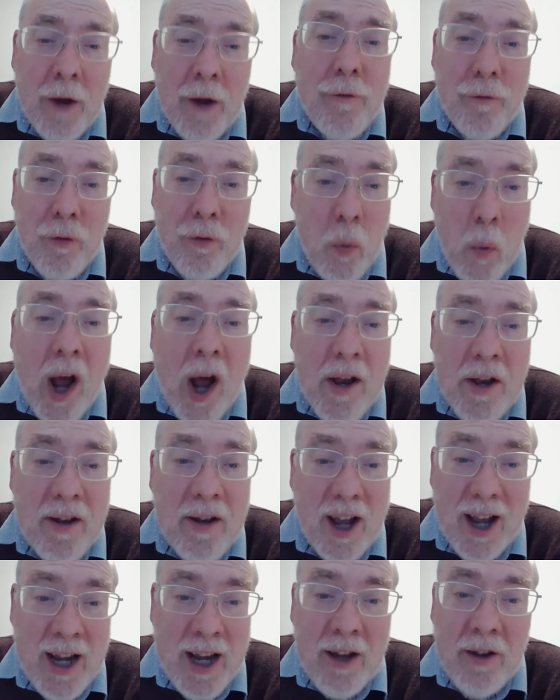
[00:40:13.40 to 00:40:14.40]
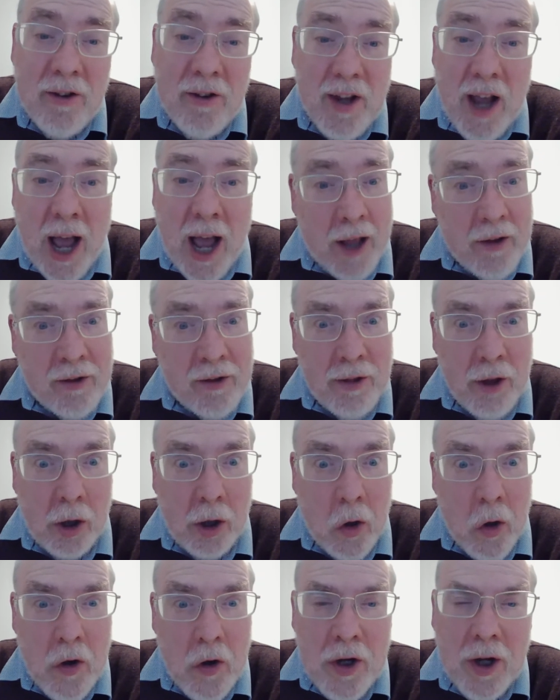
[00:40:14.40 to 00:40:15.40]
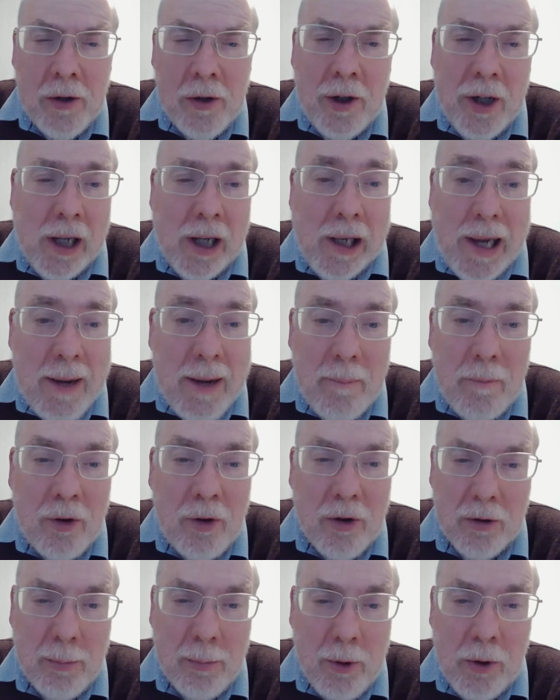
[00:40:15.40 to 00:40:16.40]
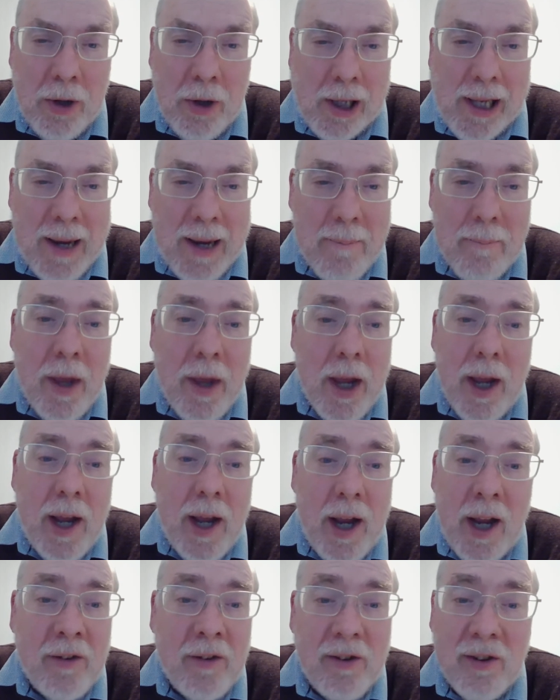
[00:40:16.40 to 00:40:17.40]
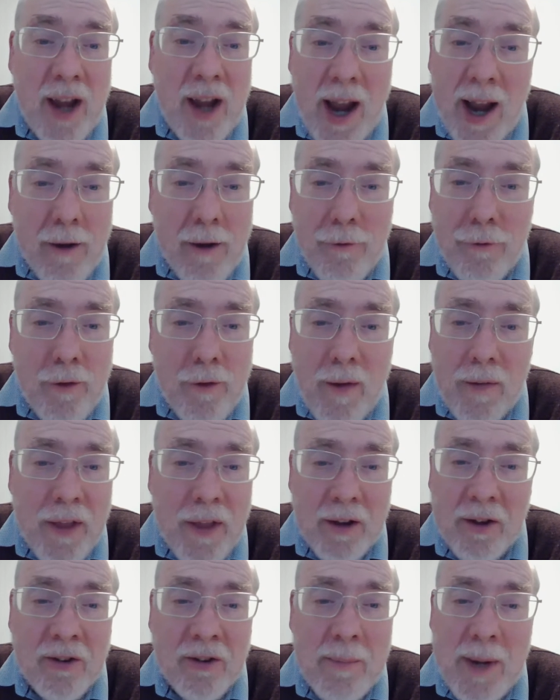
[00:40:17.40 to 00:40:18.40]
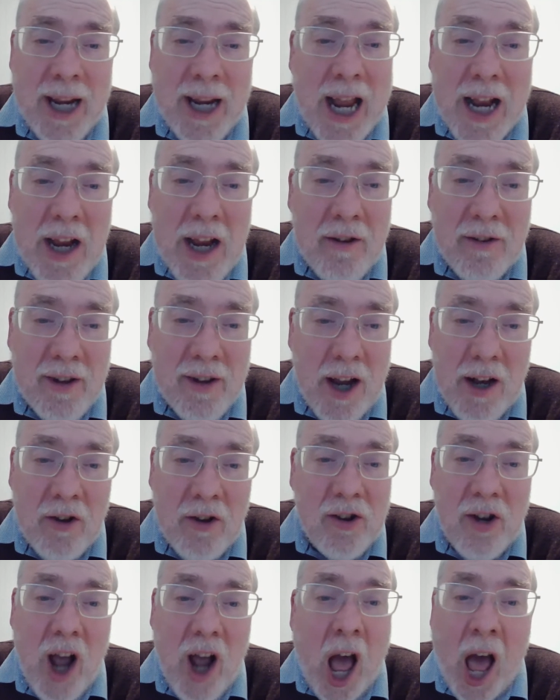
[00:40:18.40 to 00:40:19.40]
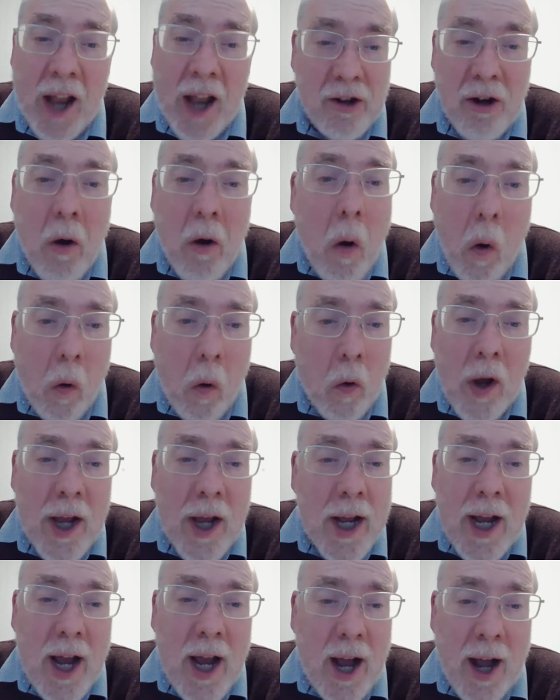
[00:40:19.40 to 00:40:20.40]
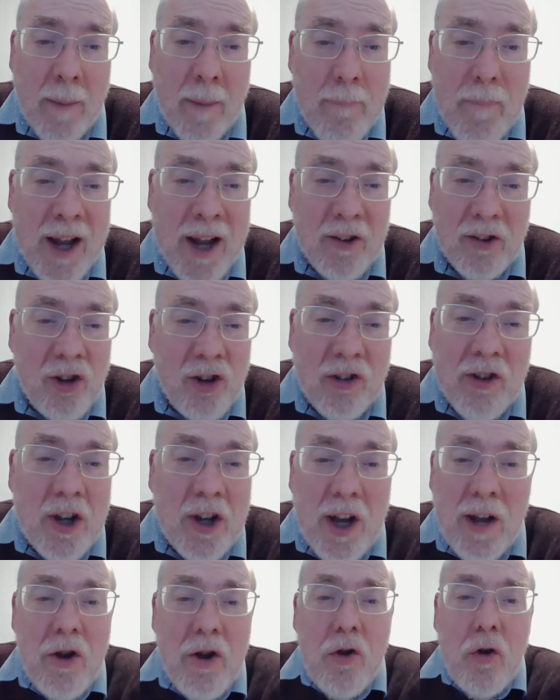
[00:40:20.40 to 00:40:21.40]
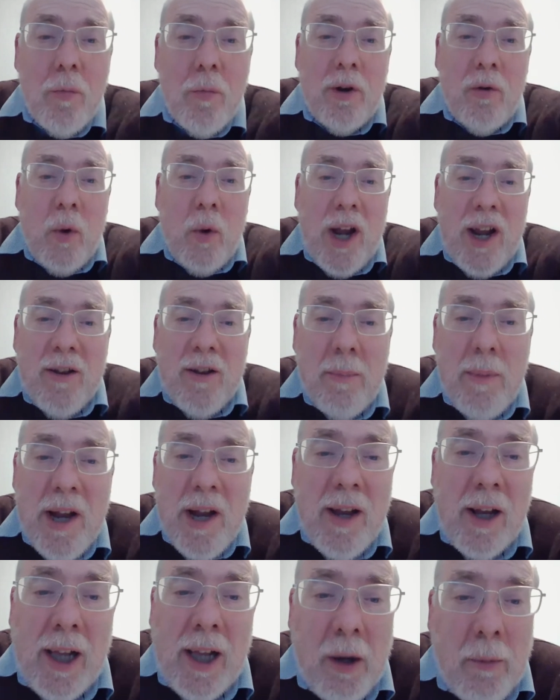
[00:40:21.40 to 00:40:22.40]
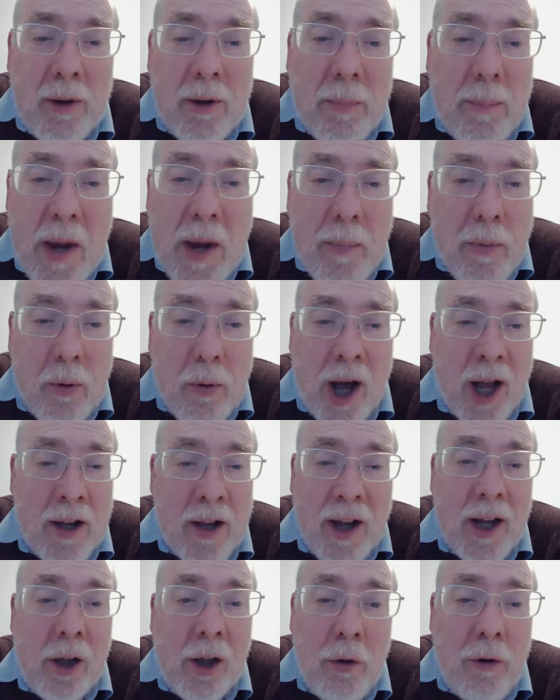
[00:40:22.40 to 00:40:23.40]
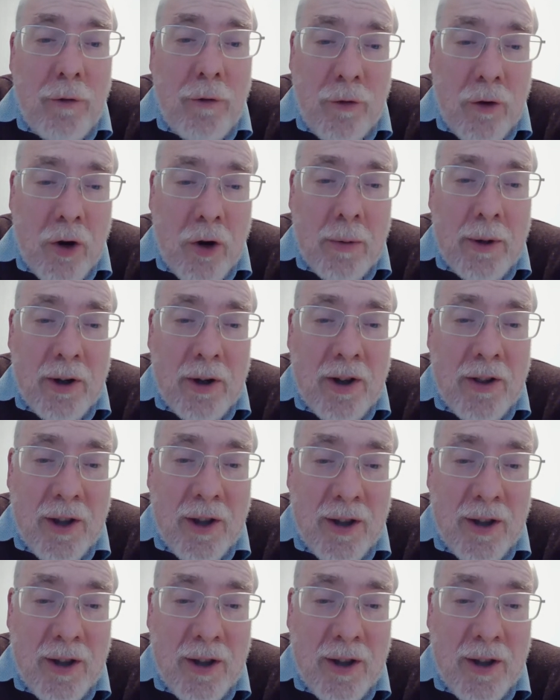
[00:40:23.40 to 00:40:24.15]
if Rwanda is, as the law now claims or will claim, is safe? That doesn't make any sense at all. It's just an inhuman way to be dealing with people, and I look forward